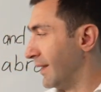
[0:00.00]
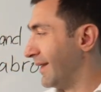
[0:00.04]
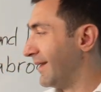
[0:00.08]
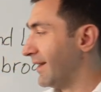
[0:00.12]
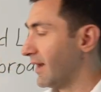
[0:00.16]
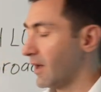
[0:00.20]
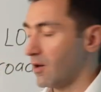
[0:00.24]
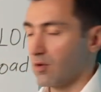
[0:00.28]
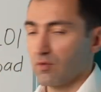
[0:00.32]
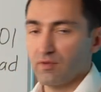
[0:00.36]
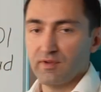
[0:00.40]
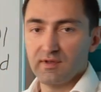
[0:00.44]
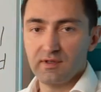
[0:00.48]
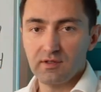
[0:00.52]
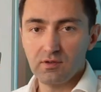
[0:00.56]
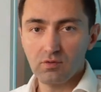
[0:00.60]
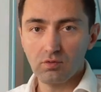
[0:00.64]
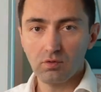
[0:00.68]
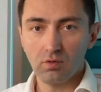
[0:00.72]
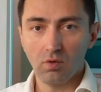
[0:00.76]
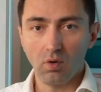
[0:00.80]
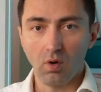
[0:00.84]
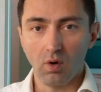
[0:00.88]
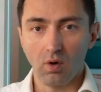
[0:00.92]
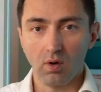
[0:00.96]
Now, the new
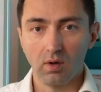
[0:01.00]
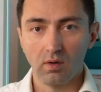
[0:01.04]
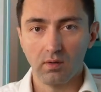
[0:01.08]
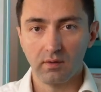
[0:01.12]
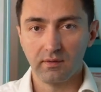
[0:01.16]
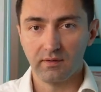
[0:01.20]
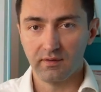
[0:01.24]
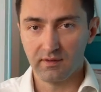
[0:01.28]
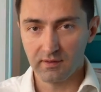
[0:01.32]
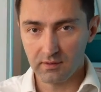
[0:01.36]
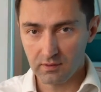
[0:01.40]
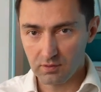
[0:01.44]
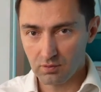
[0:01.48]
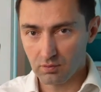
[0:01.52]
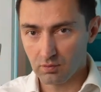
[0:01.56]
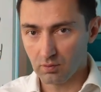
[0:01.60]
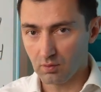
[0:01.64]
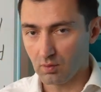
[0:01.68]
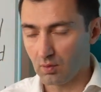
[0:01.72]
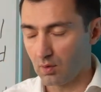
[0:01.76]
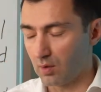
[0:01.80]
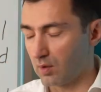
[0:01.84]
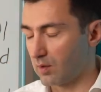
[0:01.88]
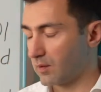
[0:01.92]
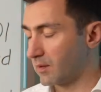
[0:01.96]
law, the new
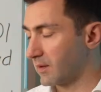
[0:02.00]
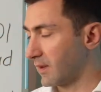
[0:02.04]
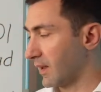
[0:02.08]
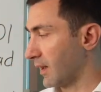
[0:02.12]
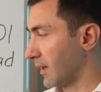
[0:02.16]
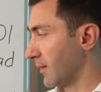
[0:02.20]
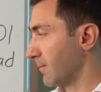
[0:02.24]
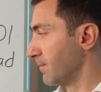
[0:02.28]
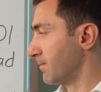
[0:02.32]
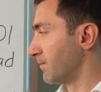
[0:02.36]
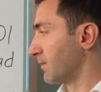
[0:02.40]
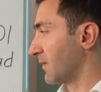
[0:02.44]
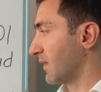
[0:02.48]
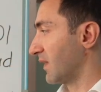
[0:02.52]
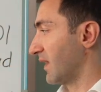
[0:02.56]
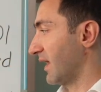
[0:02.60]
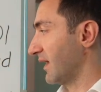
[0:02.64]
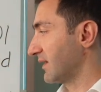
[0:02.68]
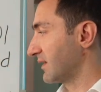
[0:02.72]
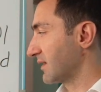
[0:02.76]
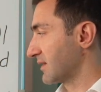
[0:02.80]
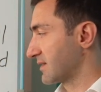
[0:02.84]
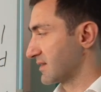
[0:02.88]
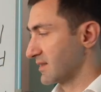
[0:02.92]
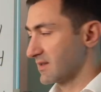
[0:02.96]
law, yeah,
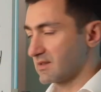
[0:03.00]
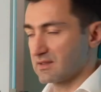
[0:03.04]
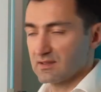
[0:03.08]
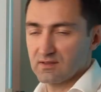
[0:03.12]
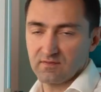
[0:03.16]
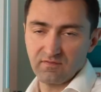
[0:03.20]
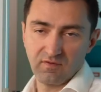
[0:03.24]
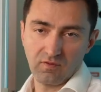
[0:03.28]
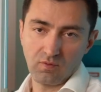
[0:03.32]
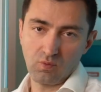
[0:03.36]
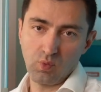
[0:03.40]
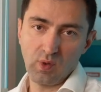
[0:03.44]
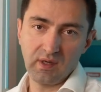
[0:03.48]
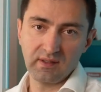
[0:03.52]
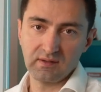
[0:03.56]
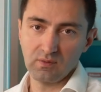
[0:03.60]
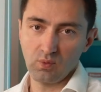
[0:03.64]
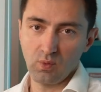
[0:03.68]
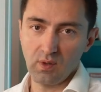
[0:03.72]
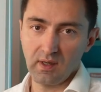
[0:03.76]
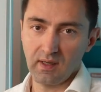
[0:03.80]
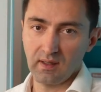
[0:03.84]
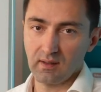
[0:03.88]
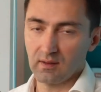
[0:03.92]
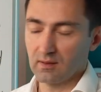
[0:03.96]
that existed for quite a
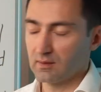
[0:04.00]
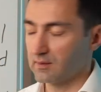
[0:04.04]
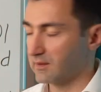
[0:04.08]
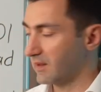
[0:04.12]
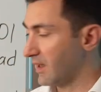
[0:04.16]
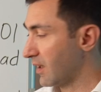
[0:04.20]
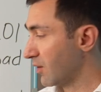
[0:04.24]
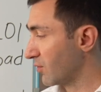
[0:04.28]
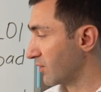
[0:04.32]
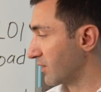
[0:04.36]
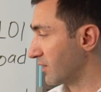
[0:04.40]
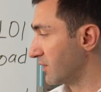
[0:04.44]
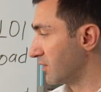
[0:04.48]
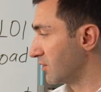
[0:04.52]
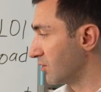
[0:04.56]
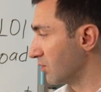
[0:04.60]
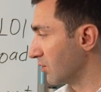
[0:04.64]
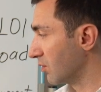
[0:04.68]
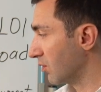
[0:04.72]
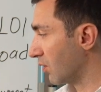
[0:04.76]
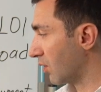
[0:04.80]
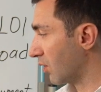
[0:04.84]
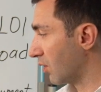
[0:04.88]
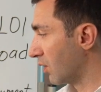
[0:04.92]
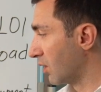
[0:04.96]
while. Now, the new
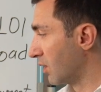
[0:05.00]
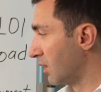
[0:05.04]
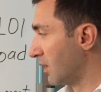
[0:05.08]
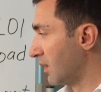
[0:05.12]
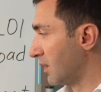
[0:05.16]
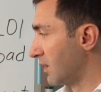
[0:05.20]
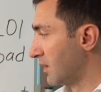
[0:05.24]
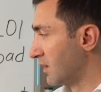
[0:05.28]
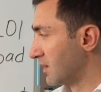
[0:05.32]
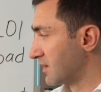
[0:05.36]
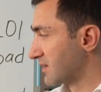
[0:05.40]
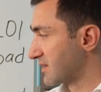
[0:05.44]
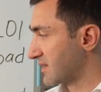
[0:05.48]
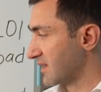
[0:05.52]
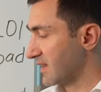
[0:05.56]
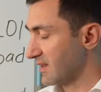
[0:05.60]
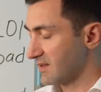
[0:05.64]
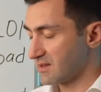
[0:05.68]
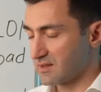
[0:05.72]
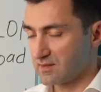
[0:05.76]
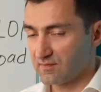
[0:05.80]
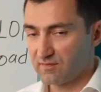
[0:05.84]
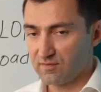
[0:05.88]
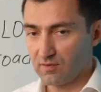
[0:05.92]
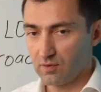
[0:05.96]
law
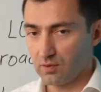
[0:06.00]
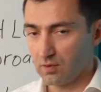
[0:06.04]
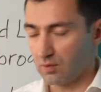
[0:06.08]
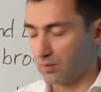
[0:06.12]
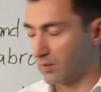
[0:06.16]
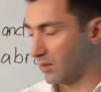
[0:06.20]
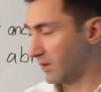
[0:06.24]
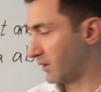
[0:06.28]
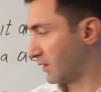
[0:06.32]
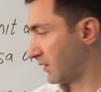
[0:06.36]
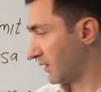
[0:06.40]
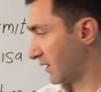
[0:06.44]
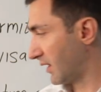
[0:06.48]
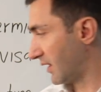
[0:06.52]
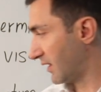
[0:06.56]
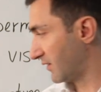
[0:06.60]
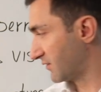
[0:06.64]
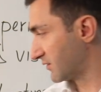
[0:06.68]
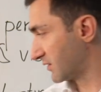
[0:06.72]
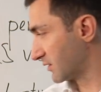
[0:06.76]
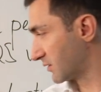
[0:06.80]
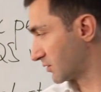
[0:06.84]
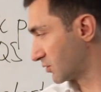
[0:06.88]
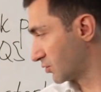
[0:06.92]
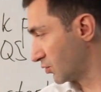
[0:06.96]
says the following
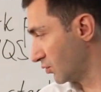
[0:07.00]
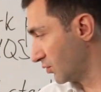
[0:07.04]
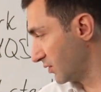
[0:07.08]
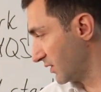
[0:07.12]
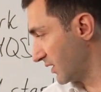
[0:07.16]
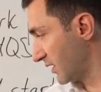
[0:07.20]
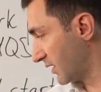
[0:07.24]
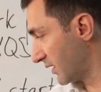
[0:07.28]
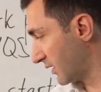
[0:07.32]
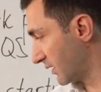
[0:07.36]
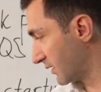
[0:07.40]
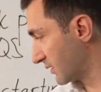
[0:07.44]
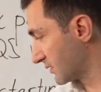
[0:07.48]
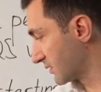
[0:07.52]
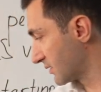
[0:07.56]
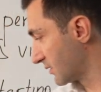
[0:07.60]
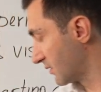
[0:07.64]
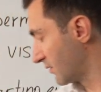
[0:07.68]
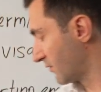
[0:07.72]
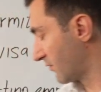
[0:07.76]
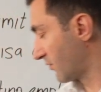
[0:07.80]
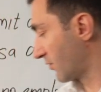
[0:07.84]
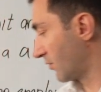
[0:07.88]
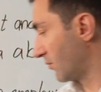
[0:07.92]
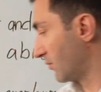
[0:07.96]
After two years
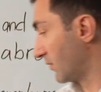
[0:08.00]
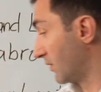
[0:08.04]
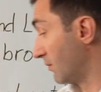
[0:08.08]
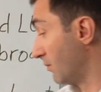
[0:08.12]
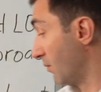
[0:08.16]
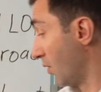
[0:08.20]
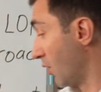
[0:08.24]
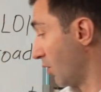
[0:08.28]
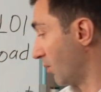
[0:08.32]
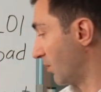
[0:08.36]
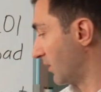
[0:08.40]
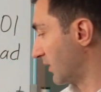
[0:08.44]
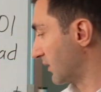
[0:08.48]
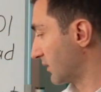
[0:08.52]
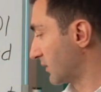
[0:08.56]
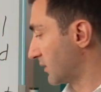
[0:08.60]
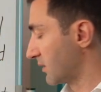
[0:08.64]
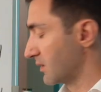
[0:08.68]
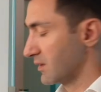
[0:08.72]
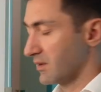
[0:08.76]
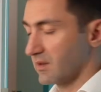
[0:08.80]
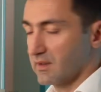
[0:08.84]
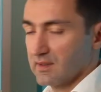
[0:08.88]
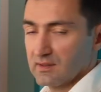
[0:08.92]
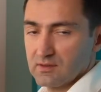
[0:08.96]
from the moment
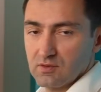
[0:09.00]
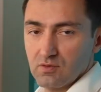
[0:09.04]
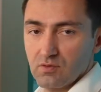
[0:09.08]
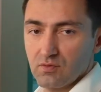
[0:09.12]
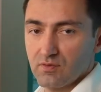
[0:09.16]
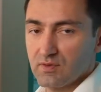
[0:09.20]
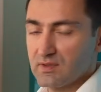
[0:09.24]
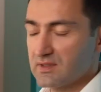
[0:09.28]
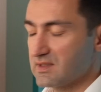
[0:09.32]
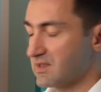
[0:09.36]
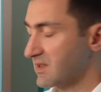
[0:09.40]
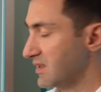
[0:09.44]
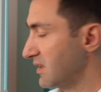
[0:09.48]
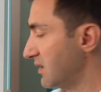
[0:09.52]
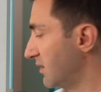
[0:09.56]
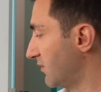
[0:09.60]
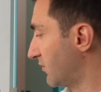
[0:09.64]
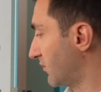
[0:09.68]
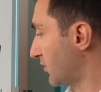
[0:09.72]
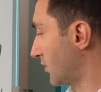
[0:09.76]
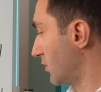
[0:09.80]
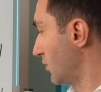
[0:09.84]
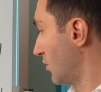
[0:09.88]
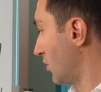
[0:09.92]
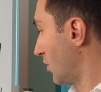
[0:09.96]
that you
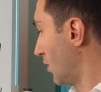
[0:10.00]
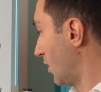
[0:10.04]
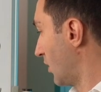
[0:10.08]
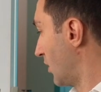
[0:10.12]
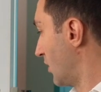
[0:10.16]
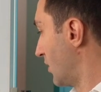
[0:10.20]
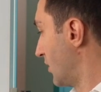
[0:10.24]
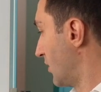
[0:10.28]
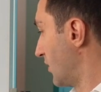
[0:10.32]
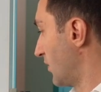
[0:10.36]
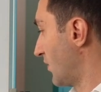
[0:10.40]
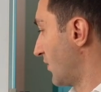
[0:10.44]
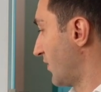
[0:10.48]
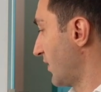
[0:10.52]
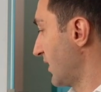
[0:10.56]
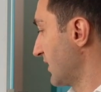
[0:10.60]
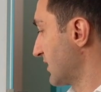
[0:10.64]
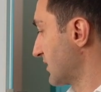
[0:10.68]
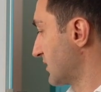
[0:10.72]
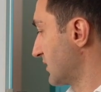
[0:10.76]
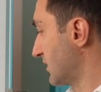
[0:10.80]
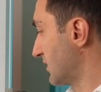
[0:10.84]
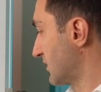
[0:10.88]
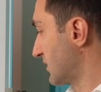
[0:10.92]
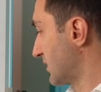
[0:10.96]
received your
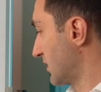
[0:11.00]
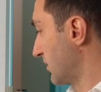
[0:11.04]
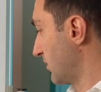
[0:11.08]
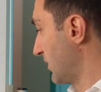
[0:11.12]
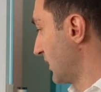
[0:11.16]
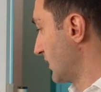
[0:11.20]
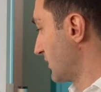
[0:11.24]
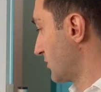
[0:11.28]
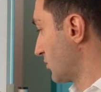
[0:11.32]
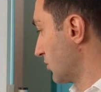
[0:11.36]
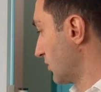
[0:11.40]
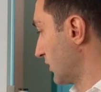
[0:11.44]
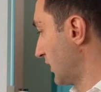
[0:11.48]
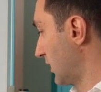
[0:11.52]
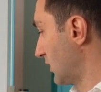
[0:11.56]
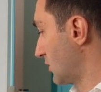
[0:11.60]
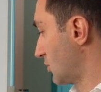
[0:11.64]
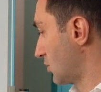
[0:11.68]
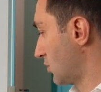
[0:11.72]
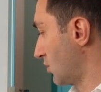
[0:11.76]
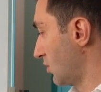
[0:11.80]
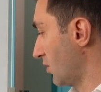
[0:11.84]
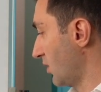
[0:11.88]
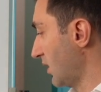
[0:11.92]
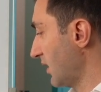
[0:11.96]
residency based on
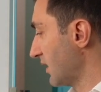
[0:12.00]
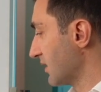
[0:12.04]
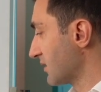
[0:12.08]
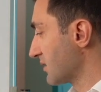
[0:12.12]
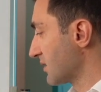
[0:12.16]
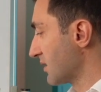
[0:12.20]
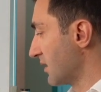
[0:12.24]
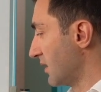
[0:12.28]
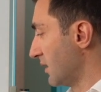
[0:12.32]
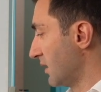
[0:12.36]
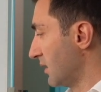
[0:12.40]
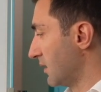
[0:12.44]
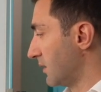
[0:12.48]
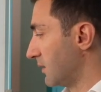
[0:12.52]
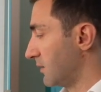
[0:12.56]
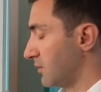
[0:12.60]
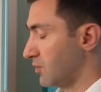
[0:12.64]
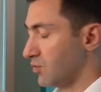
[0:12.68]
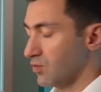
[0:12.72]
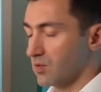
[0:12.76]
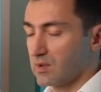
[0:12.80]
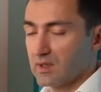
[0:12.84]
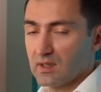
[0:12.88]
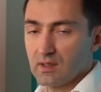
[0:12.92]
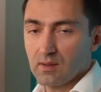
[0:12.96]
HQS,
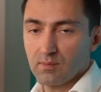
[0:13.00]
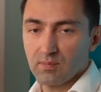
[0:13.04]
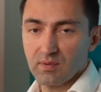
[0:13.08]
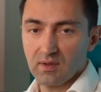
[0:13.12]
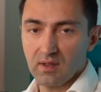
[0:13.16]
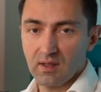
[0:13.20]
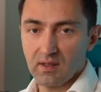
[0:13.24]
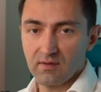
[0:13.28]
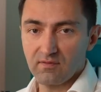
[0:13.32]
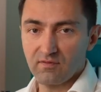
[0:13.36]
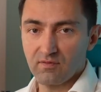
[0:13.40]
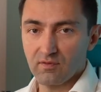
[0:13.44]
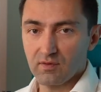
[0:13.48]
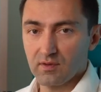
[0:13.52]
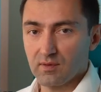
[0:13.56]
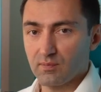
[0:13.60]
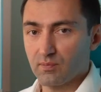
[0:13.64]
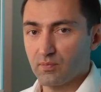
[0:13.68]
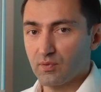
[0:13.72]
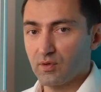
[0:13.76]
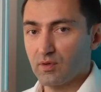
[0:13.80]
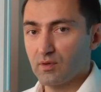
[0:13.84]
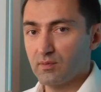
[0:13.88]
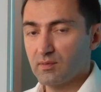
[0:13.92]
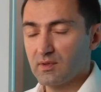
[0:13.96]
you can apply for the
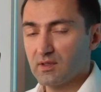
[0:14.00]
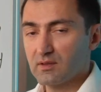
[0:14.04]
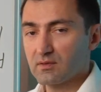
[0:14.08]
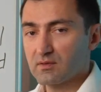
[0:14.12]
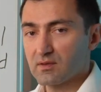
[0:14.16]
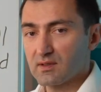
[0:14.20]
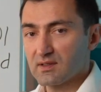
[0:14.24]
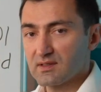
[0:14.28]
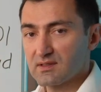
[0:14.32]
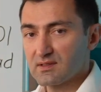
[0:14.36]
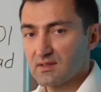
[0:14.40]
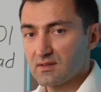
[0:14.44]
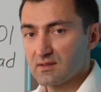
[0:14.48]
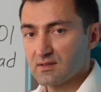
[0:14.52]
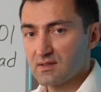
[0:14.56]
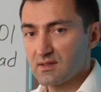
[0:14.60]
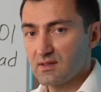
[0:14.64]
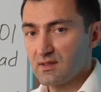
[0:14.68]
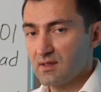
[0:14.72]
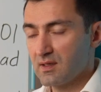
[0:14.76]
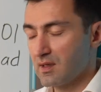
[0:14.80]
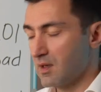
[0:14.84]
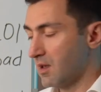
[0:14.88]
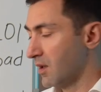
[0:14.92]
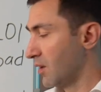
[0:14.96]
permanent
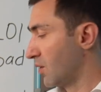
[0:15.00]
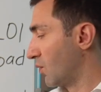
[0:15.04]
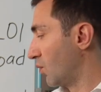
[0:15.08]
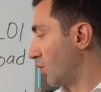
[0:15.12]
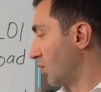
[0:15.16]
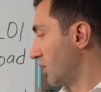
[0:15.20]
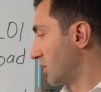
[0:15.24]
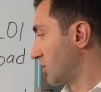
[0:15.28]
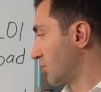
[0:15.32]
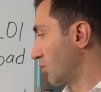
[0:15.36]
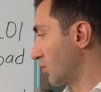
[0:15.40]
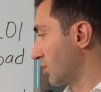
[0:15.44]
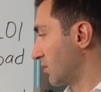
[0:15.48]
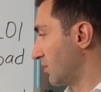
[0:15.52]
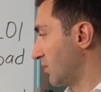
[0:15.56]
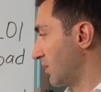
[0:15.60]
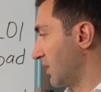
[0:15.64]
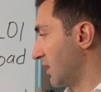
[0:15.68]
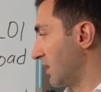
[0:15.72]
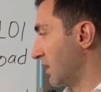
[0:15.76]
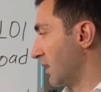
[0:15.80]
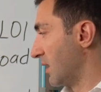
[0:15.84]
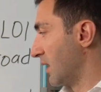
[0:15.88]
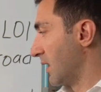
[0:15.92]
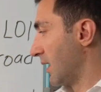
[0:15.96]
residency, which would
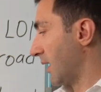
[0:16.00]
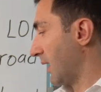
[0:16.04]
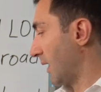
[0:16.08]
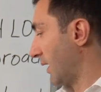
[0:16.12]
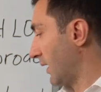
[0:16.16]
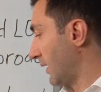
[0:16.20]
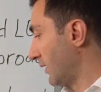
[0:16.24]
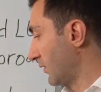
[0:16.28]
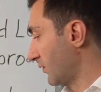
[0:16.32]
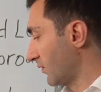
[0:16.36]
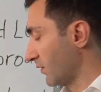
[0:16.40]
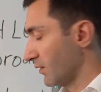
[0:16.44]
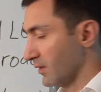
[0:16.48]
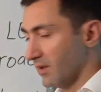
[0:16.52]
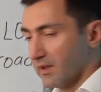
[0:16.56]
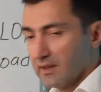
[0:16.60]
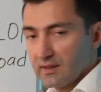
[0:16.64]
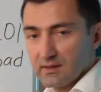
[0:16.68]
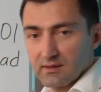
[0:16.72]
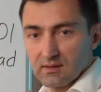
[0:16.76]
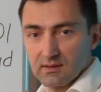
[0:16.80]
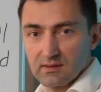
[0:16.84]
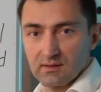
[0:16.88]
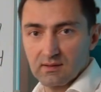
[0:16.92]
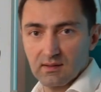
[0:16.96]
be
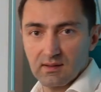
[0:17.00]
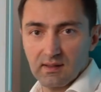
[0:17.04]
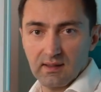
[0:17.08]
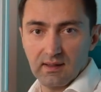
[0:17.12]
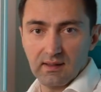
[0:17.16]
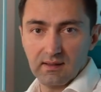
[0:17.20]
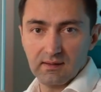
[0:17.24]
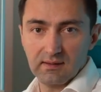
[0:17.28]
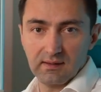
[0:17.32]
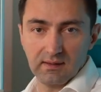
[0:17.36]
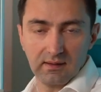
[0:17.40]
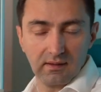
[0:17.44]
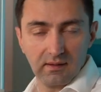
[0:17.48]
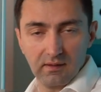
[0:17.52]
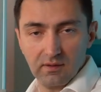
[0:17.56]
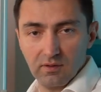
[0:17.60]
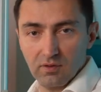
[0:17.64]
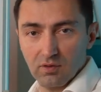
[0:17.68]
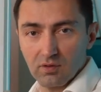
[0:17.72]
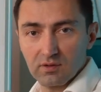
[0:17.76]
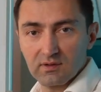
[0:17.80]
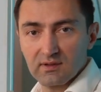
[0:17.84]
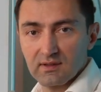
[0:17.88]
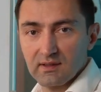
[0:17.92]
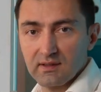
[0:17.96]
unrelated,
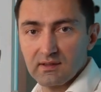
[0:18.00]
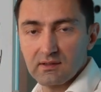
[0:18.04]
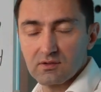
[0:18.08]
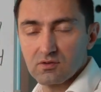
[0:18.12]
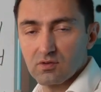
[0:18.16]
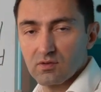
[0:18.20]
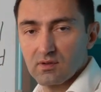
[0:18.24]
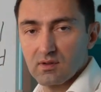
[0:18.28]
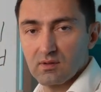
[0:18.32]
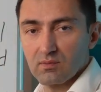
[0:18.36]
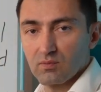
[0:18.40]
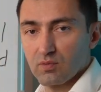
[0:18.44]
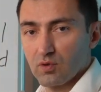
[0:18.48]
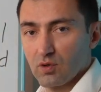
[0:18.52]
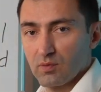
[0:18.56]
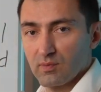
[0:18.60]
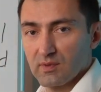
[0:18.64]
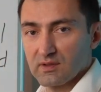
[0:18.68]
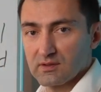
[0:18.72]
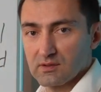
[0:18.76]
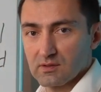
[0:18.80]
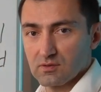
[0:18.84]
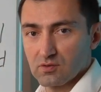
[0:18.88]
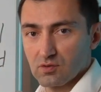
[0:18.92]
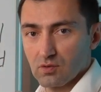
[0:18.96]
not linked to the
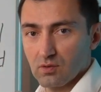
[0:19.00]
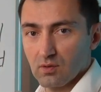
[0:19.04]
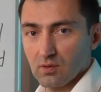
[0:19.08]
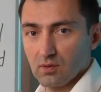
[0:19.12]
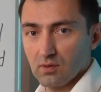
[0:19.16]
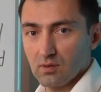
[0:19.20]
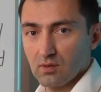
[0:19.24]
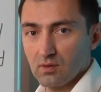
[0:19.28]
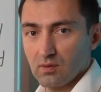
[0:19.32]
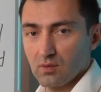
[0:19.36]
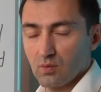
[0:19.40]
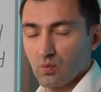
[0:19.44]
employment at all.